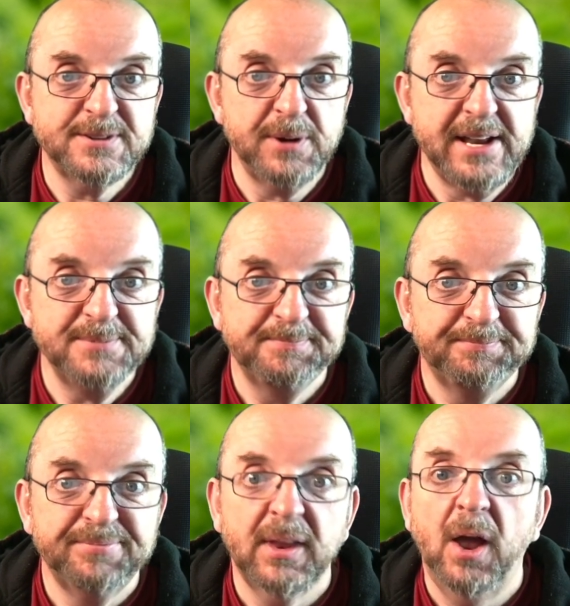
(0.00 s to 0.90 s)
screen,
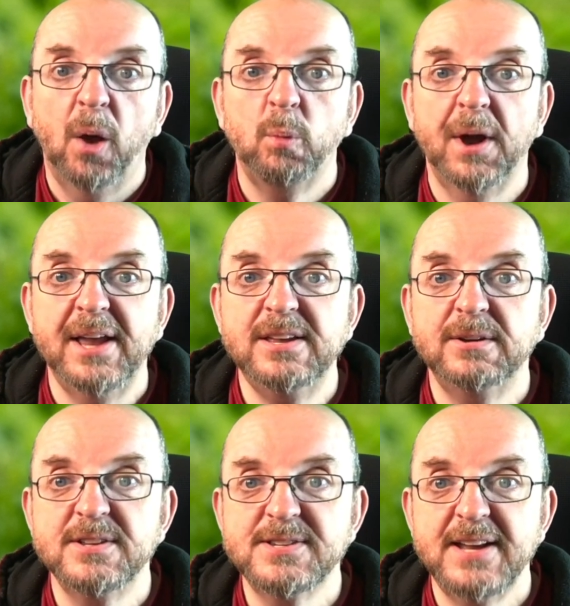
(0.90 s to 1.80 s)
where you
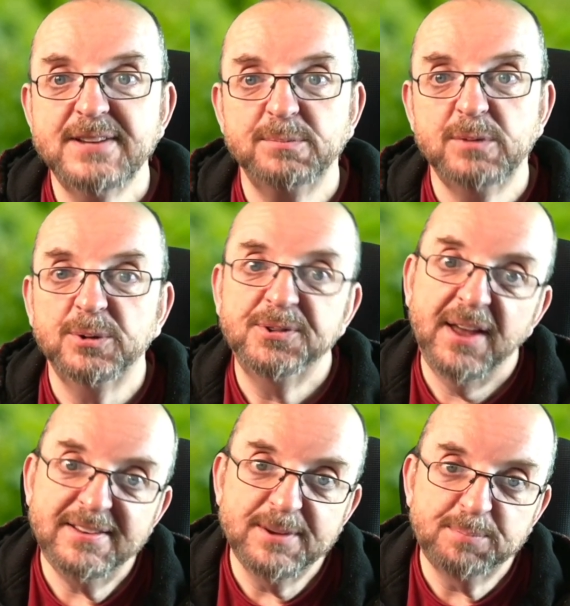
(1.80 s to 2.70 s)
can set up your
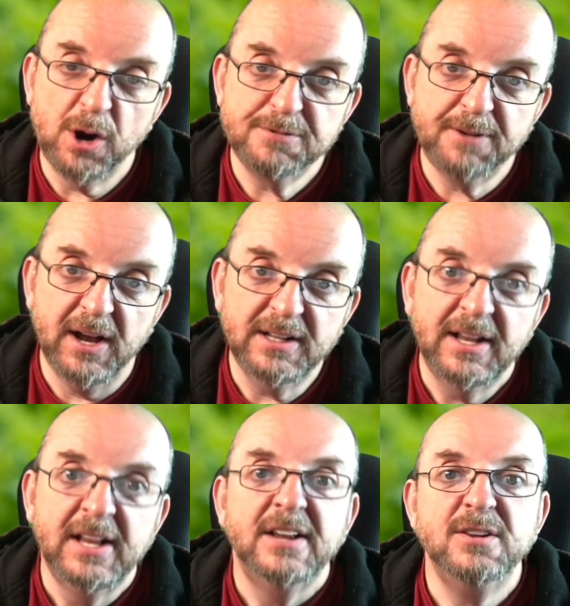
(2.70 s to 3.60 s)
data profile,
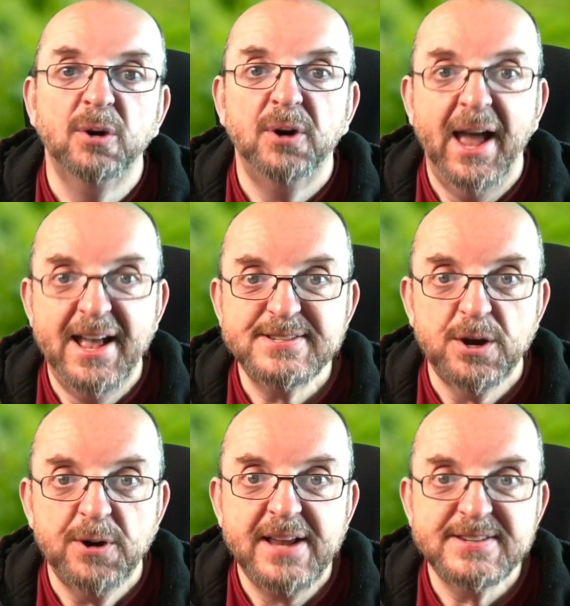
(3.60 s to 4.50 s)
your
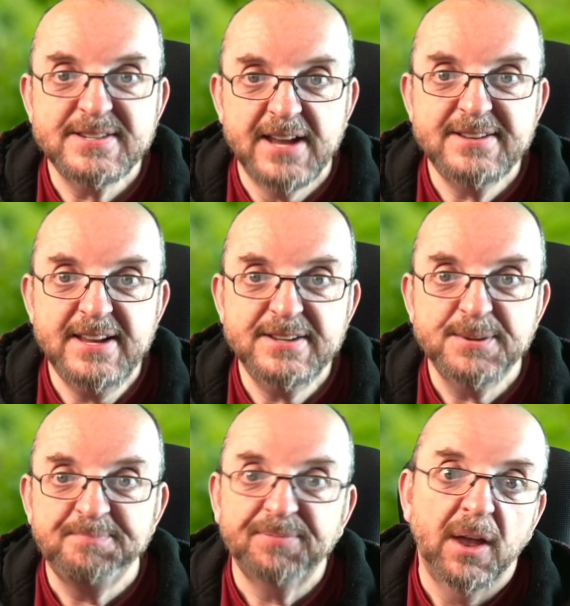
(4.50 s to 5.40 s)
SOS settings,
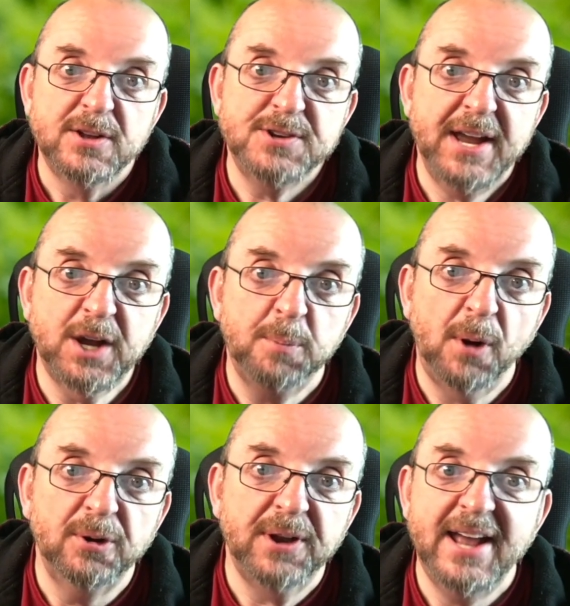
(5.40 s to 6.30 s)
check up
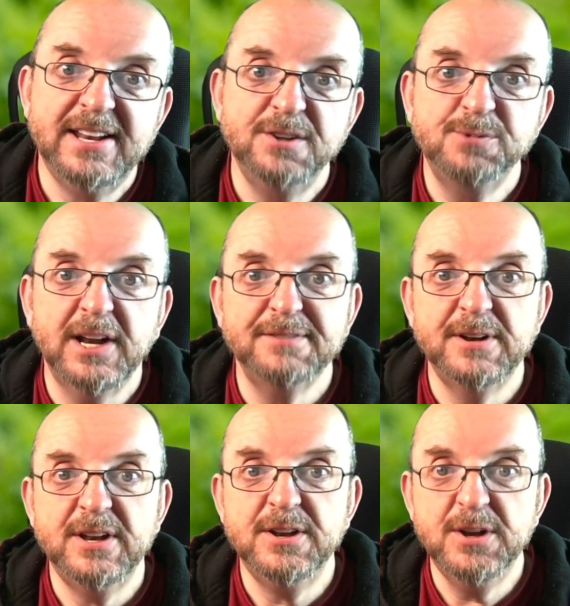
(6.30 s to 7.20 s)
on any
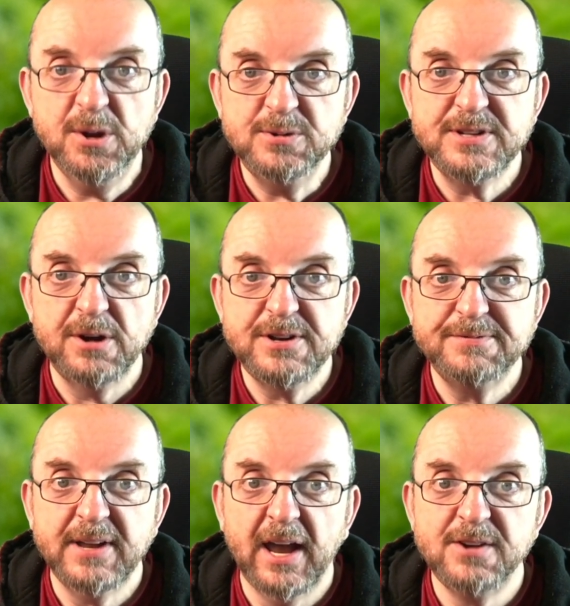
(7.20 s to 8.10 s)
relevant news
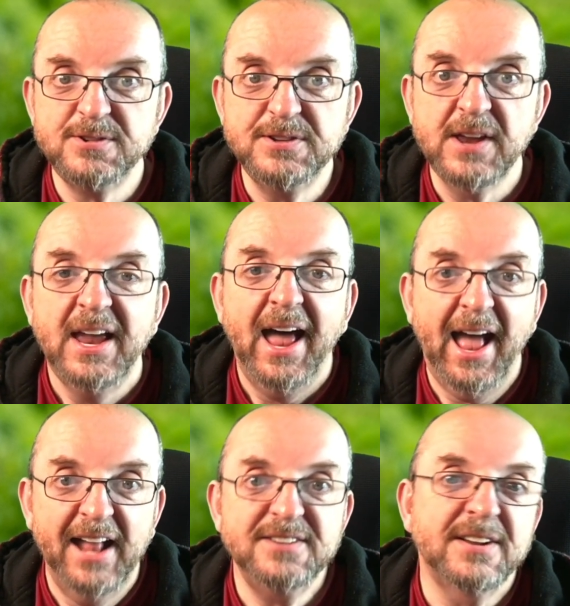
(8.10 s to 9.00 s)
notifications
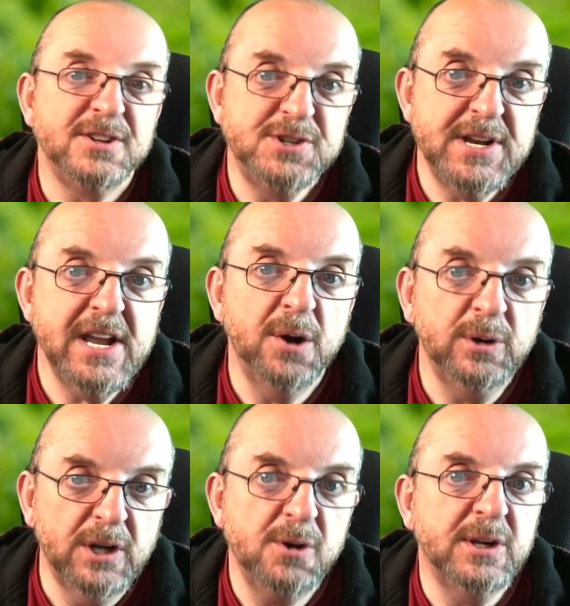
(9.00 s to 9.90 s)
and
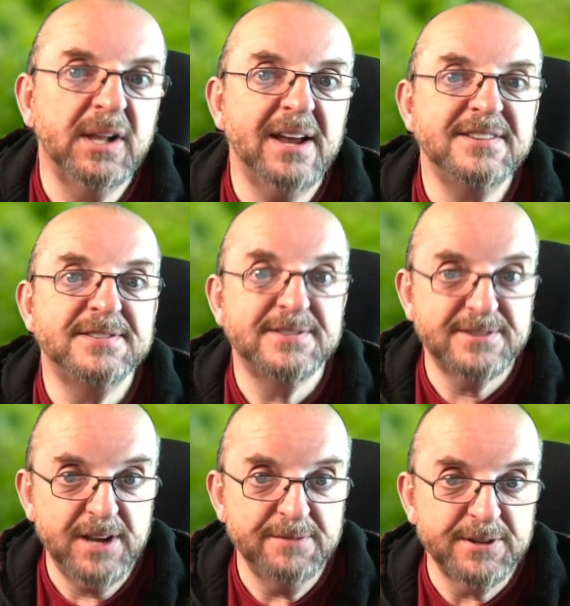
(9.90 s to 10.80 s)
geo-localized
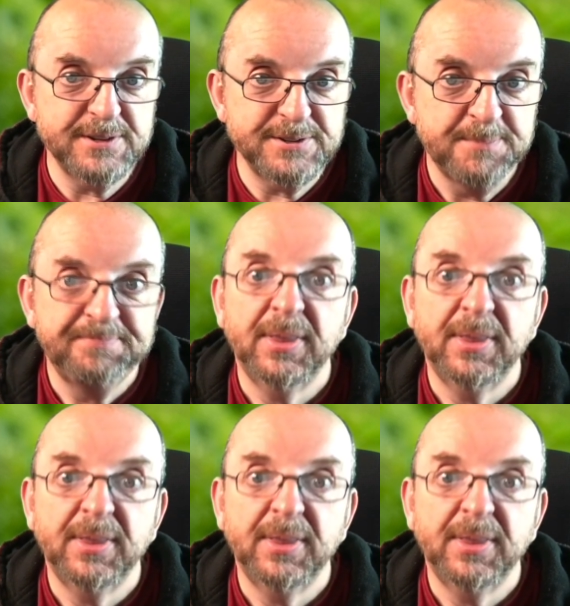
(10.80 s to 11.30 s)
services.